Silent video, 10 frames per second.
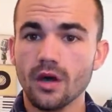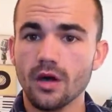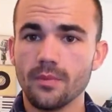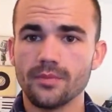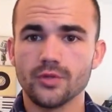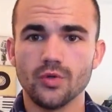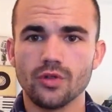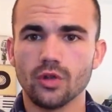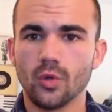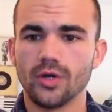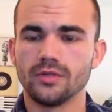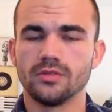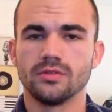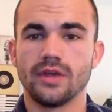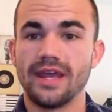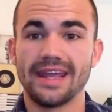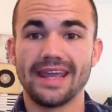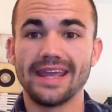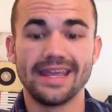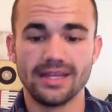um, to the Lord. And
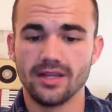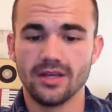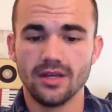he, he